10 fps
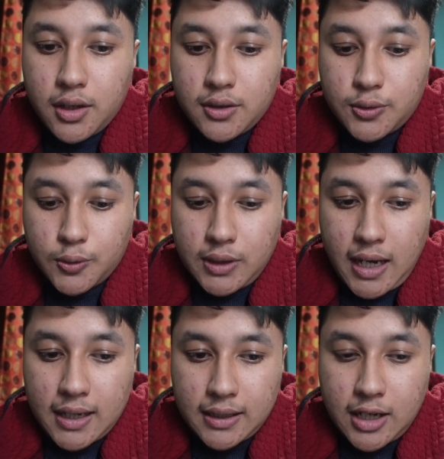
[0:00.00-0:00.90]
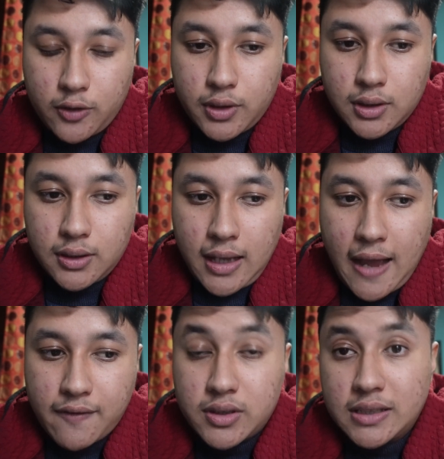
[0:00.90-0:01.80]
so that I will
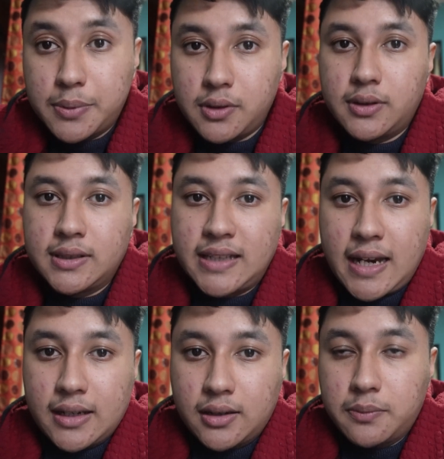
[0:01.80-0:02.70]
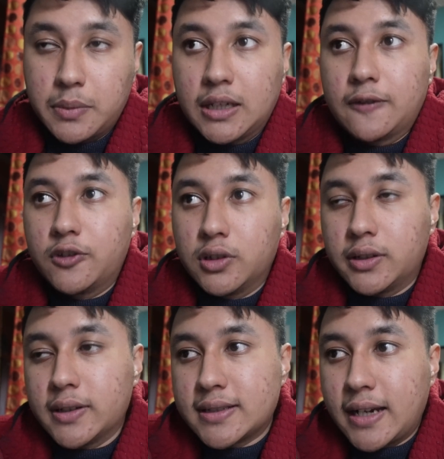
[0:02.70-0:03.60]
have a deeper understanding or meaningful
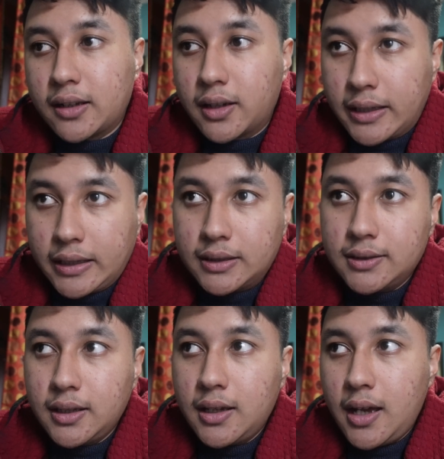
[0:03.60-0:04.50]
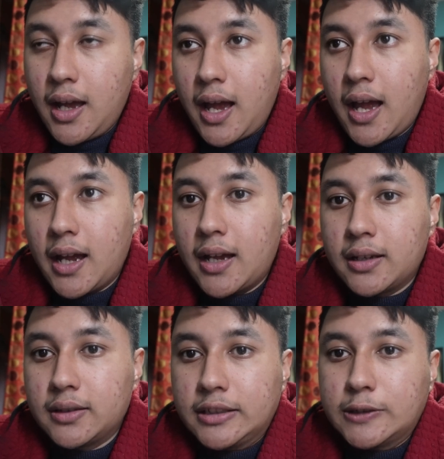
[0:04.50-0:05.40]
understanding again,
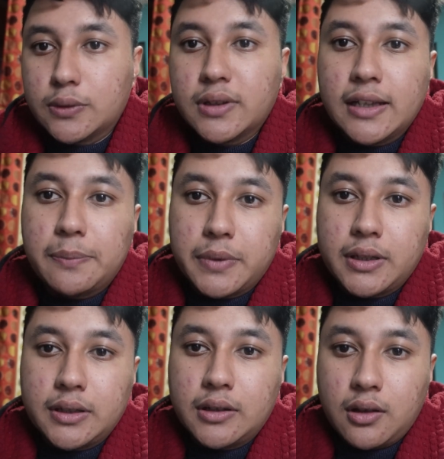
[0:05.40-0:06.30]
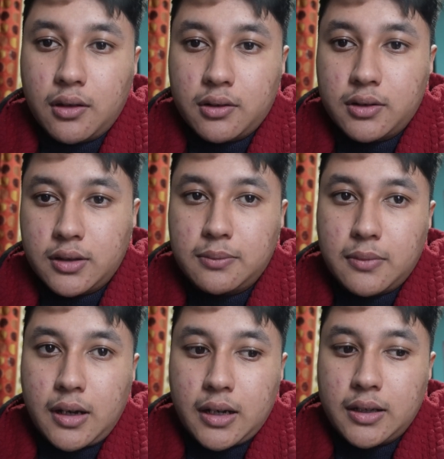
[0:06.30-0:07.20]
and this will help me a lot in
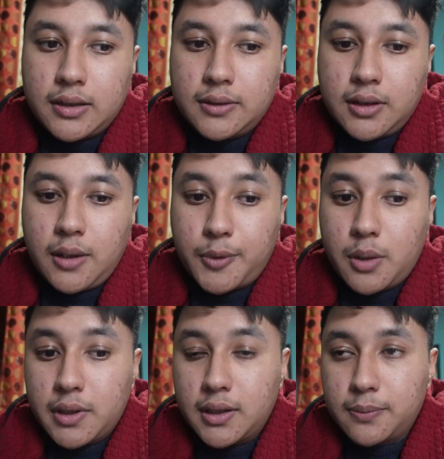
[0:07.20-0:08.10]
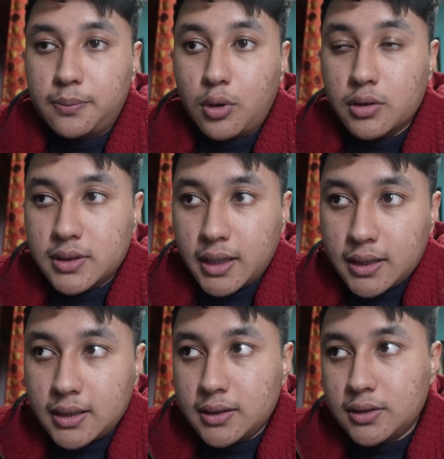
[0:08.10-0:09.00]
my upcoming
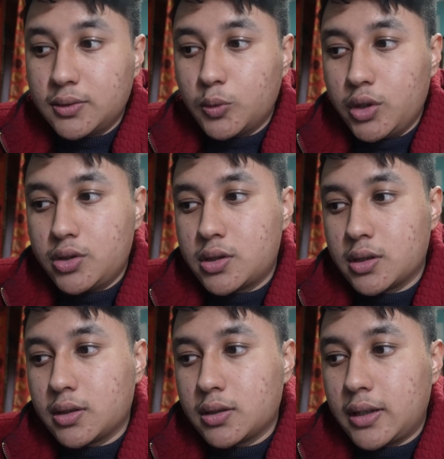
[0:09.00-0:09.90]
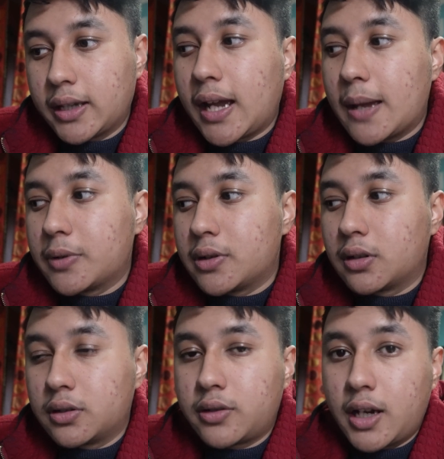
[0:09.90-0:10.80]
project, which like I'm gonna
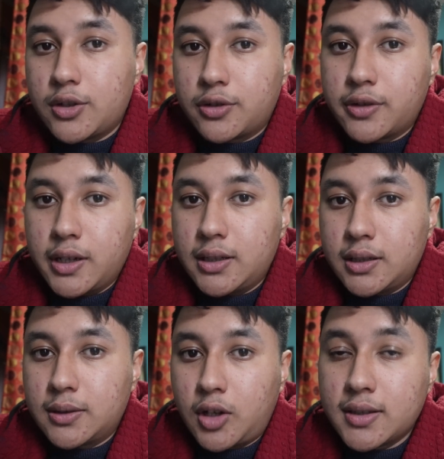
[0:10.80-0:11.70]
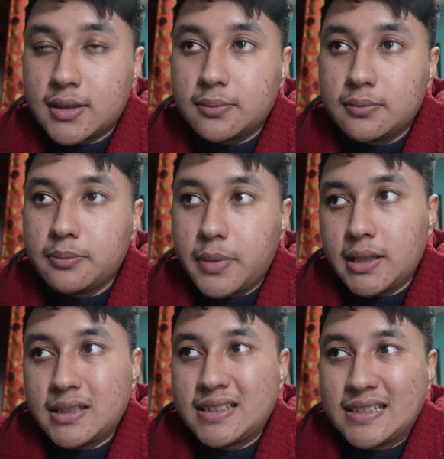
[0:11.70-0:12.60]
try to create a custom
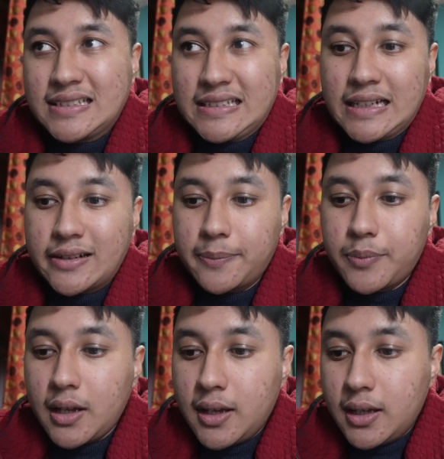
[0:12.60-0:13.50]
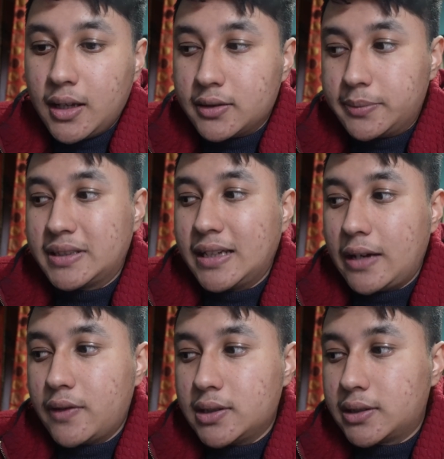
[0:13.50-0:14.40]
based CRM. So basically
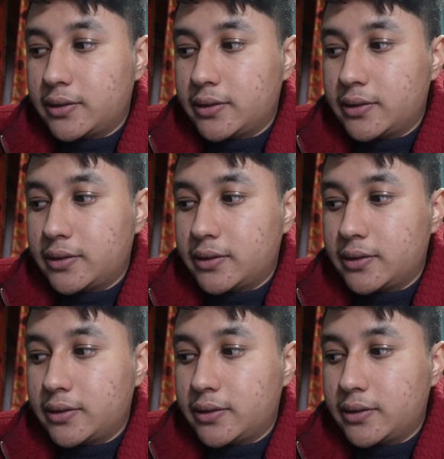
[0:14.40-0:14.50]
I will just